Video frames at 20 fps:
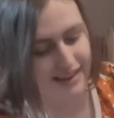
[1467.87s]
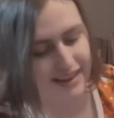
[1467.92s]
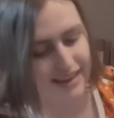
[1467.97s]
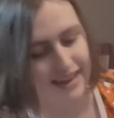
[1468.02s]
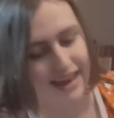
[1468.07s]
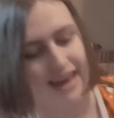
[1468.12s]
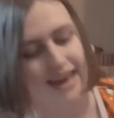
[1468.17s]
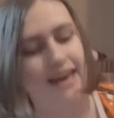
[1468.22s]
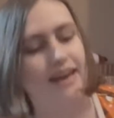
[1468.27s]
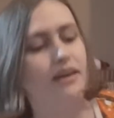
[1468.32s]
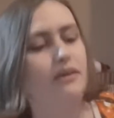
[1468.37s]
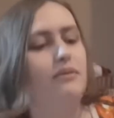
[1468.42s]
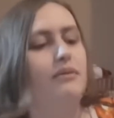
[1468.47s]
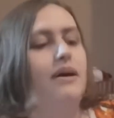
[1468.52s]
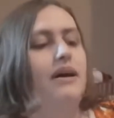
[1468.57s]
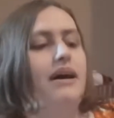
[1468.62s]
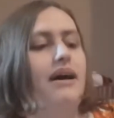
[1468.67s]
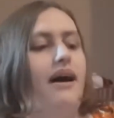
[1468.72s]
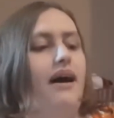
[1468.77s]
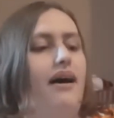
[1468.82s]
a cow.
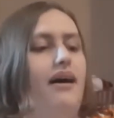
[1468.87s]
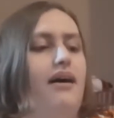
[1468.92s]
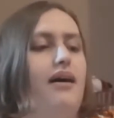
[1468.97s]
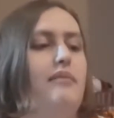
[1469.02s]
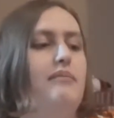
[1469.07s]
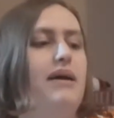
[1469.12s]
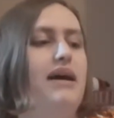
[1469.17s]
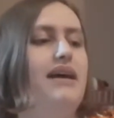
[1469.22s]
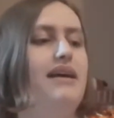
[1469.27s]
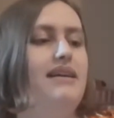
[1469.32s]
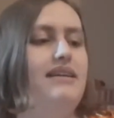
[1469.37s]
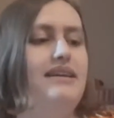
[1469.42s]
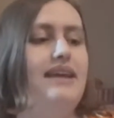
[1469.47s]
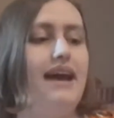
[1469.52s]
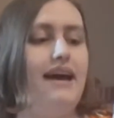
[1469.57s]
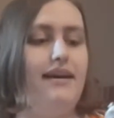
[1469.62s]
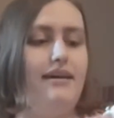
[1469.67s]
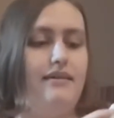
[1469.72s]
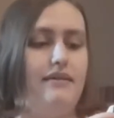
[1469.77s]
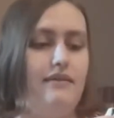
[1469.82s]

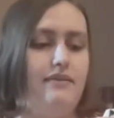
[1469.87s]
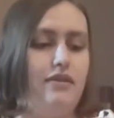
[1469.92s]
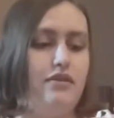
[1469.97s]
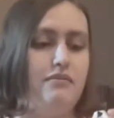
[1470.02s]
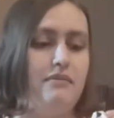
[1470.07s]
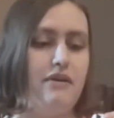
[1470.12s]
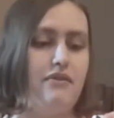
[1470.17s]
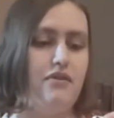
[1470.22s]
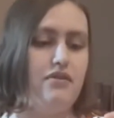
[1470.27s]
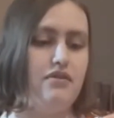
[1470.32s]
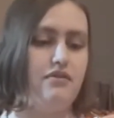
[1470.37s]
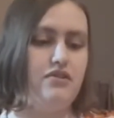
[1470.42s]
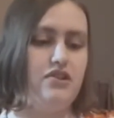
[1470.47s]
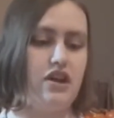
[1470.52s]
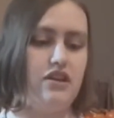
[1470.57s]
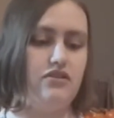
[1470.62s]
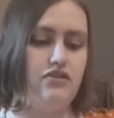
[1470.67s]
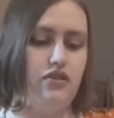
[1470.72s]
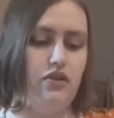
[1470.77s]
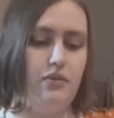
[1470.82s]
Yeah, this is my first ever
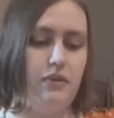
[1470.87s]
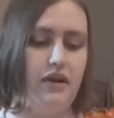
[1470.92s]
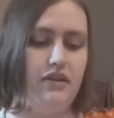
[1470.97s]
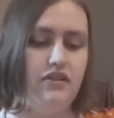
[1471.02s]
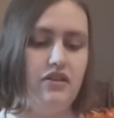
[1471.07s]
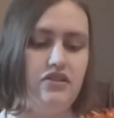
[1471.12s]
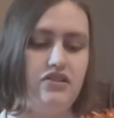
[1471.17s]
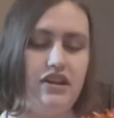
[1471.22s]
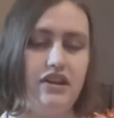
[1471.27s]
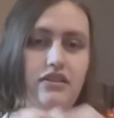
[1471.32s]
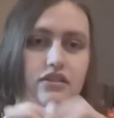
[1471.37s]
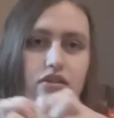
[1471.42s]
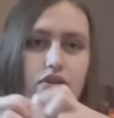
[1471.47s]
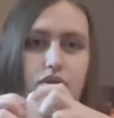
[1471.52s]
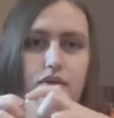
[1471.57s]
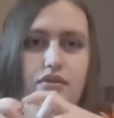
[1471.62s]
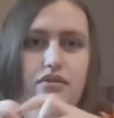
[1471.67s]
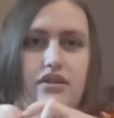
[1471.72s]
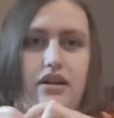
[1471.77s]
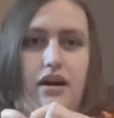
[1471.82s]
Gen 2 one. Gen
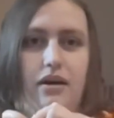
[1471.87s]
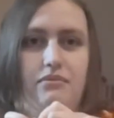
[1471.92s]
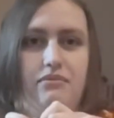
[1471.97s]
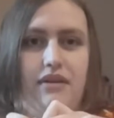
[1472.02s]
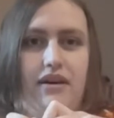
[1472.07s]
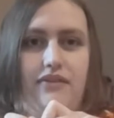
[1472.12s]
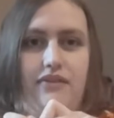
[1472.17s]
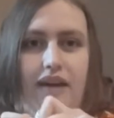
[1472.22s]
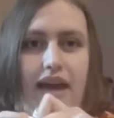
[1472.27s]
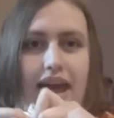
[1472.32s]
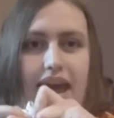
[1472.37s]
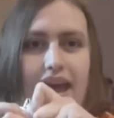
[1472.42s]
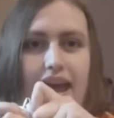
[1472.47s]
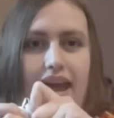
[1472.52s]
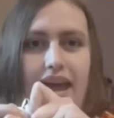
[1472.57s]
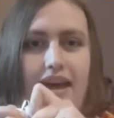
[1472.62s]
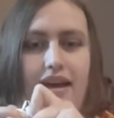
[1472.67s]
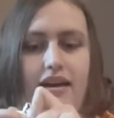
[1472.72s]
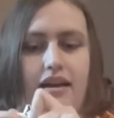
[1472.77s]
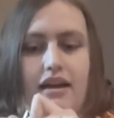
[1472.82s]
2s come with
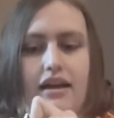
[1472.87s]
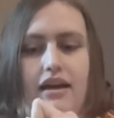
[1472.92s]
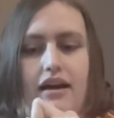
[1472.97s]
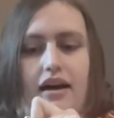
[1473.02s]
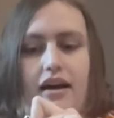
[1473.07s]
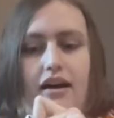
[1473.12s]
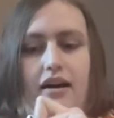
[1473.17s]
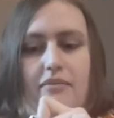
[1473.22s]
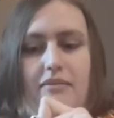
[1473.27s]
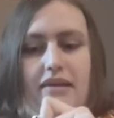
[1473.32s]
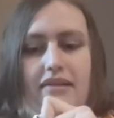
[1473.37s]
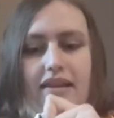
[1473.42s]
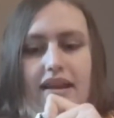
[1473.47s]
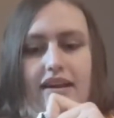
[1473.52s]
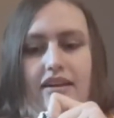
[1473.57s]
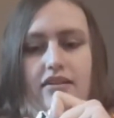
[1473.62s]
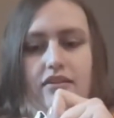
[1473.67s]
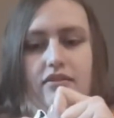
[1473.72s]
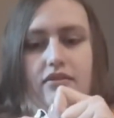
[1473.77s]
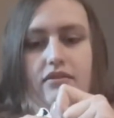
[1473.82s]
a, like,
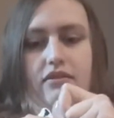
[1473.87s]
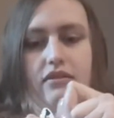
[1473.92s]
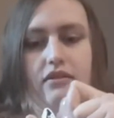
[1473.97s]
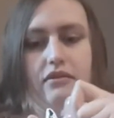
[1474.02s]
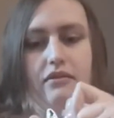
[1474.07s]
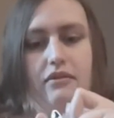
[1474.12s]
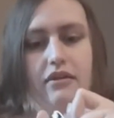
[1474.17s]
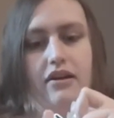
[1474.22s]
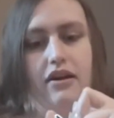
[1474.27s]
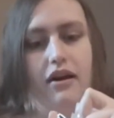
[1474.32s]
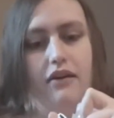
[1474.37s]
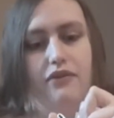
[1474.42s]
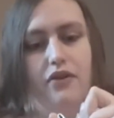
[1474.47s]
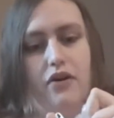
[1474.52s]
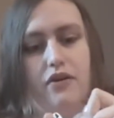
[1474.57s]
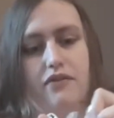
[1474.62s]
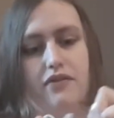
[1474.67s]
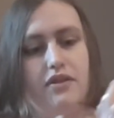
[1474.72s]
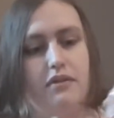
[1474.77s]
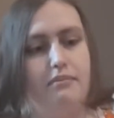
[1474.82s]

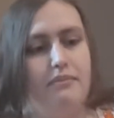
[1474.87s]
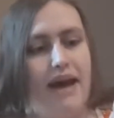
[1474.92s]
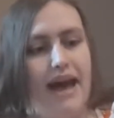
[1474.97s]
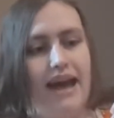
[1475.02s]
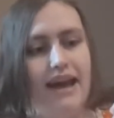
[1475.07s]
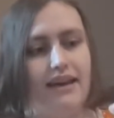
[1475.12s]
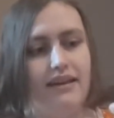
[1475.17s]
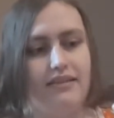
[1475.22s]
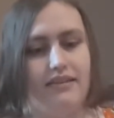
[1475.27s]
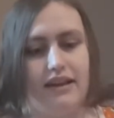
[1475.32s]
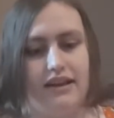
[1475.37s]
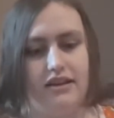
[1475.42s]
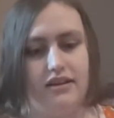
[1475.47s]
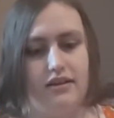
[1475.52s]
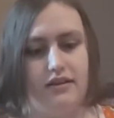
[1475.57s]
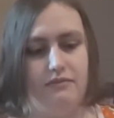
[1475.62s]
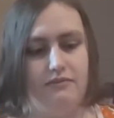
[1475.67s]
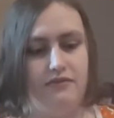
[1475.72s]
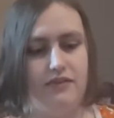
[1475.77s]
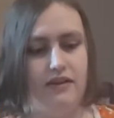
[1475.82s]
cover for the back, like
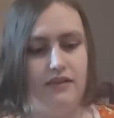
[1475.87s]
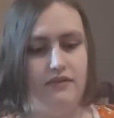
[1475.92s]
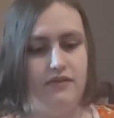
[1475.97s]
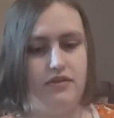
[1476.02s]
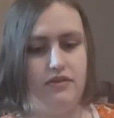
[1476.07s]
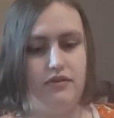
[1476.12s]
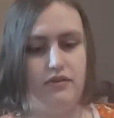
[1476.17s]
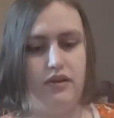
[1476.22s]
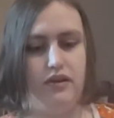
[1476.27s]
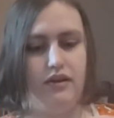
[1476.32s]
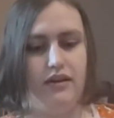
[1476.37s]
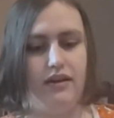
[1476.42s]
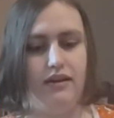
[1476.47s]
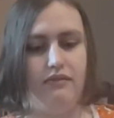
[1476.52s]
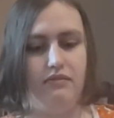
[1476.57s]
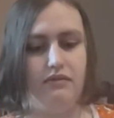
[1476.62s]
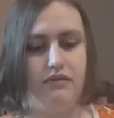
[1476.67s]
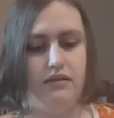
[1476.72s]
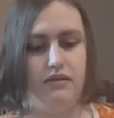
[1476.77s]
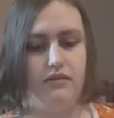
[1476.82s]
a thing so you can
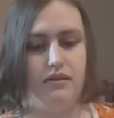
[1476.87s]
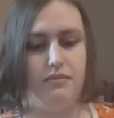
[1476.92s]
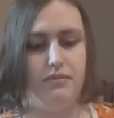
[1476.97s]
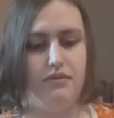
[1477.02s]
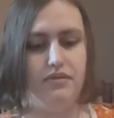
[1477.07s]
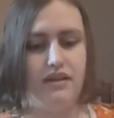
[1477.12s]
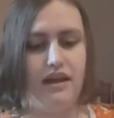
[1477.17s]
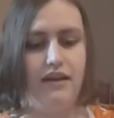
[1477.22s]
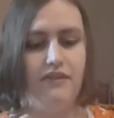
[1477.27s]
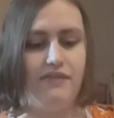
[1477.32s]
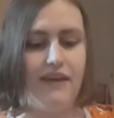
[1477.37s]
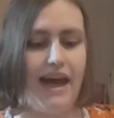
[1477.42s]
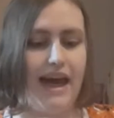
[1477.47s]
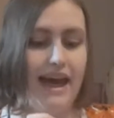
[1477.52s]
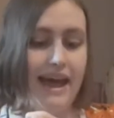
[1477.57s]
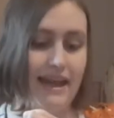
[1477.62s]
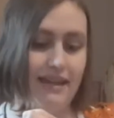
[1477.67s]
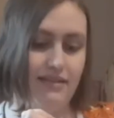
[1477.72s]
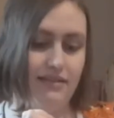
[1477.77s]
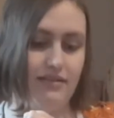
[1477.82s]
keep the nipple safe,
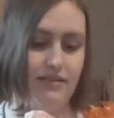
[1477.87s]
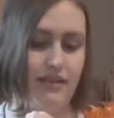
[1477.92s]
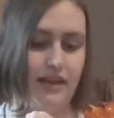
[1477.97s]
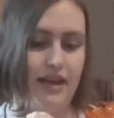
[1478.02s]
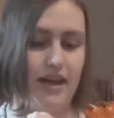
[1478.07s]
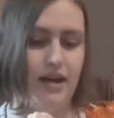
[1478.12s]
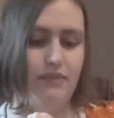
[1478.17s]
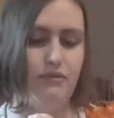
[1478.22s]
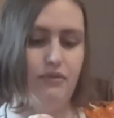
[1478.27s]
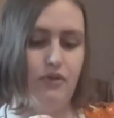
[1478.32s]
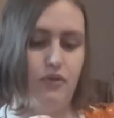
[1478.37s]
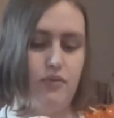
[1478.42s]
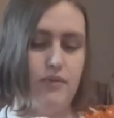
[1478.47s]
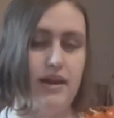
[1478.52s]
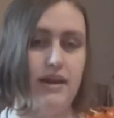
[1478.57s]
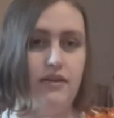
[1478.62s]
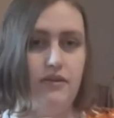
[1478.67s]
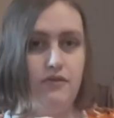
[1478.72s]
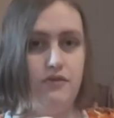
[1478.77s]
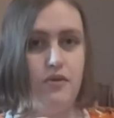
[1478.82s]
and they come with a
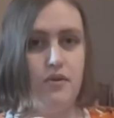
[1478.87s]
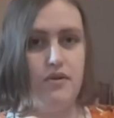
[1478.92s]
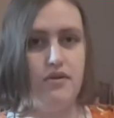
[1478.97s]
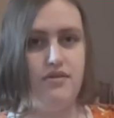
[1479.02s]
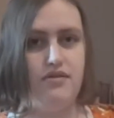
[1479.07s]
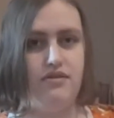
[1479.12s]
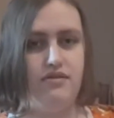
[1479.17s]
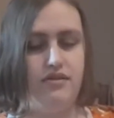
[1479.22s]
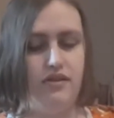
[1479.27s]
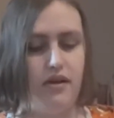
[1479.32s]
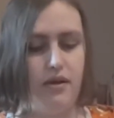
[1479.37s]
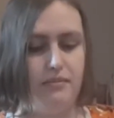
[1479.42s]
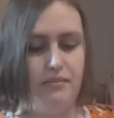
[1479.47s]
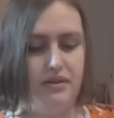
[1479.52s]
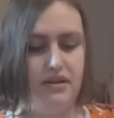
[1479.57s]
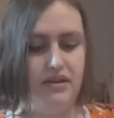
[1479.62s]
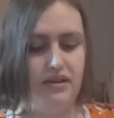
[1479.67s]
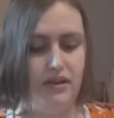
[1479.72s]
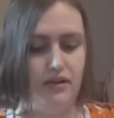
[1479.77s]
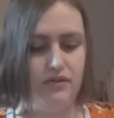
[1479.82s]
reinforced
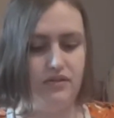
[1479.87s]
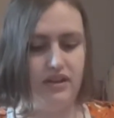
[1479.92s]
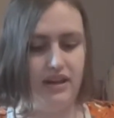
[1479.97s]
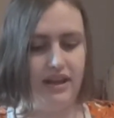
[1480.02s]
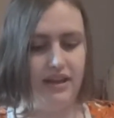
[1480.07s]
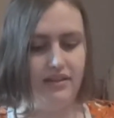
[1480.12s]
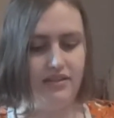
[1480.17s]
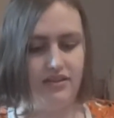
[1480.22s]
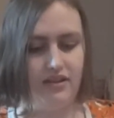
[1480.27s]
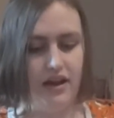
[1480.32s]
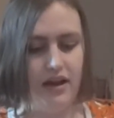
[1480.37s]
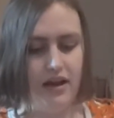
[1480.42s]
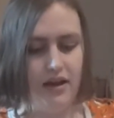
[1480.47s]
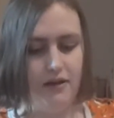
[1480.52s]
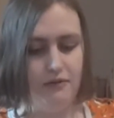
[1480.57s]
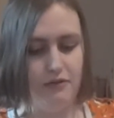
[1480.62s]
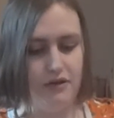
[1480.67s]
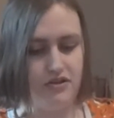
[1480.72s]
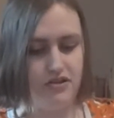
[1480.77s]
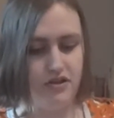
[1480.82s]
clear teat,
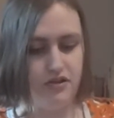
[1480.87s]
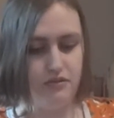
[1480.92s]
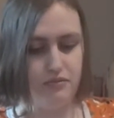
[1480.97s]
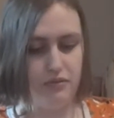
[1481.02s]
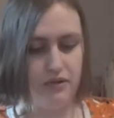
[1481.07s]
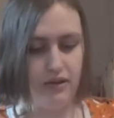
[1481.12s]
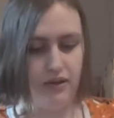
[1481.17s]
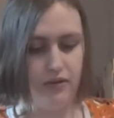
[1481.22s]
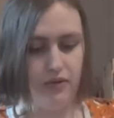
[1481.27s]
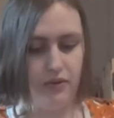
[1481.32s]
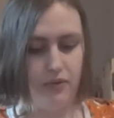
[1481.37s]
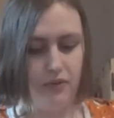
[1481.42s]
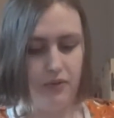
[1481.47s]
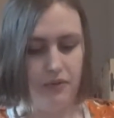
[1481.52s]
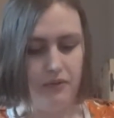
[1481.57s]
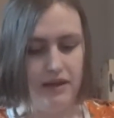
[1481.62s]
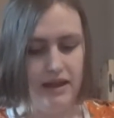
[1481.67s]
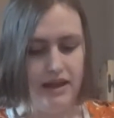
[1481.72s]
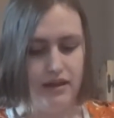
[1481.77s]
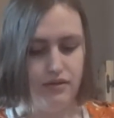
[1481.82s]
which is really
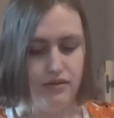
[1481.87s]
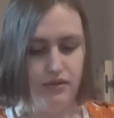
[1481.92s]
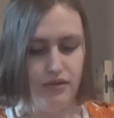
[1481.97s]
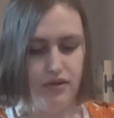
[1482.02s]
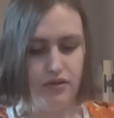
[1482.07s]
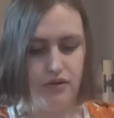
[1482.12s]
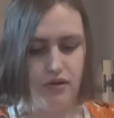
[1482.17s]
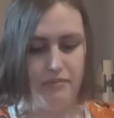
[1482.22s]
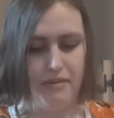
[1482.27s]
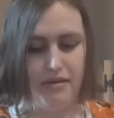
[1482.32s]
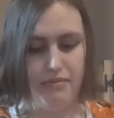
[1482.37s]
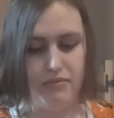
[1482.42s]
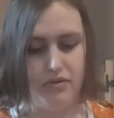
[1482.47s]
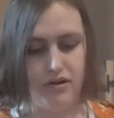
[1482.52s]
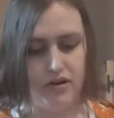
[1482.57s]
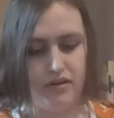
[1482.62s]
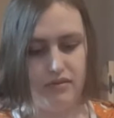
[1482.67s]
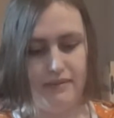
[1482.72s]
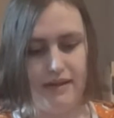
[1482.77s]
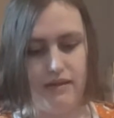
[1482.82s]
cool. So they're a bit more
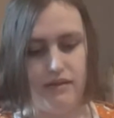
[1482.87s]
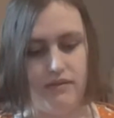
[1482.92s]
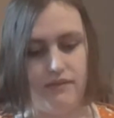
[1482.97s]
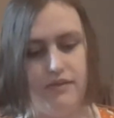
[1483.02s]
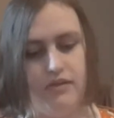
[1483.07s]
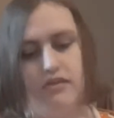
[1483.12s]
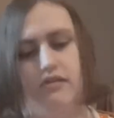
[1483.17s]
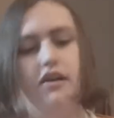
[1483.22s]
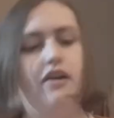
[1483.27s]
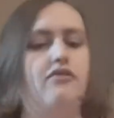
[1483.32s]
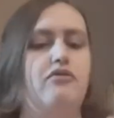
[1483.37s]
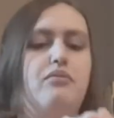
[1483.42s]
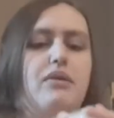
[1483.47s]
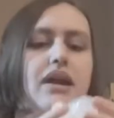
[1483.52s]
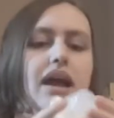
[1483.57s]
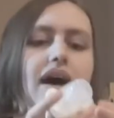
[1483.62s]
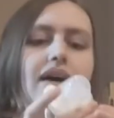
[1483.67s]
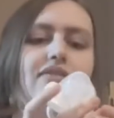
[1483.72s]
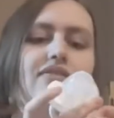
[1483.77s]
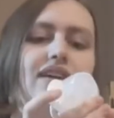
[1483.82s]
expensive and stuff, but
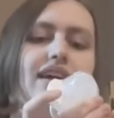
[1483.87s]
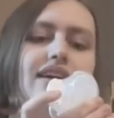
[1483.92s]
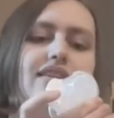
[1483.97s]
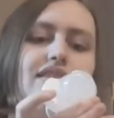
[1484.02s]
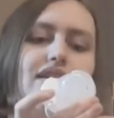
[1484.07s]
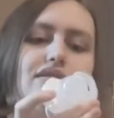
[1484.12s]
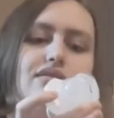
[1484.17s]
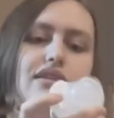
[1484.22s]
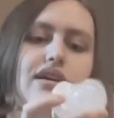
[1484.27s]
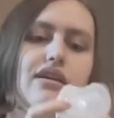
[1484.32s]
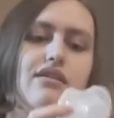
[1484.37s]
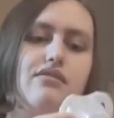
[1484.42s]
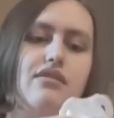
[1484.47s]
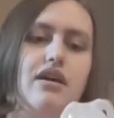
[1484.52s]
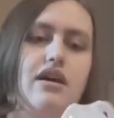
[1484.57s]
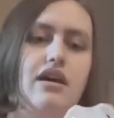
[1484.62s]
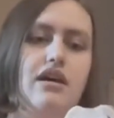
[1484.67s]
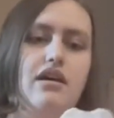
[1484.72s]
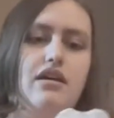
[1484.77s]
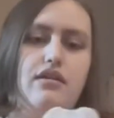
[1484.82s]
I think this is
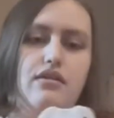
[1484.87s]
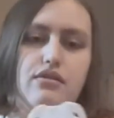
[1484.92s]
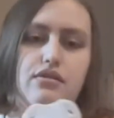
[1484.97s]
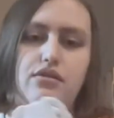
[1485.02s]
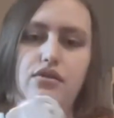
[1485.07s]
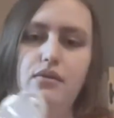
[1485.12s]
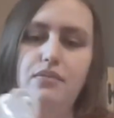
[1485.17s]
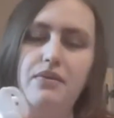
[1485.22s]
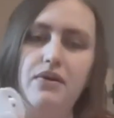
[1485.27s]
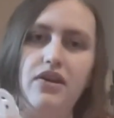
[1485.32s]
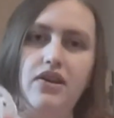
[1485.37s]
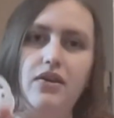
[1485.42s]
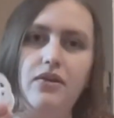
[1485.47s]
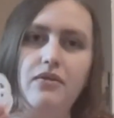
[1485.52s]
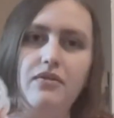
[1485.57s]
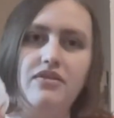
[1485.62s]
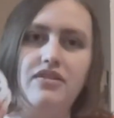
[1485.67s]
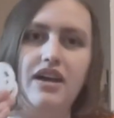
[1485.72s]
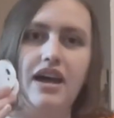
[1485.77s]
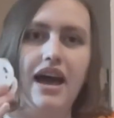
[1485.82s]
super
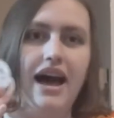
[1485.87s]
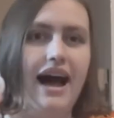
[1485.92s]
cute.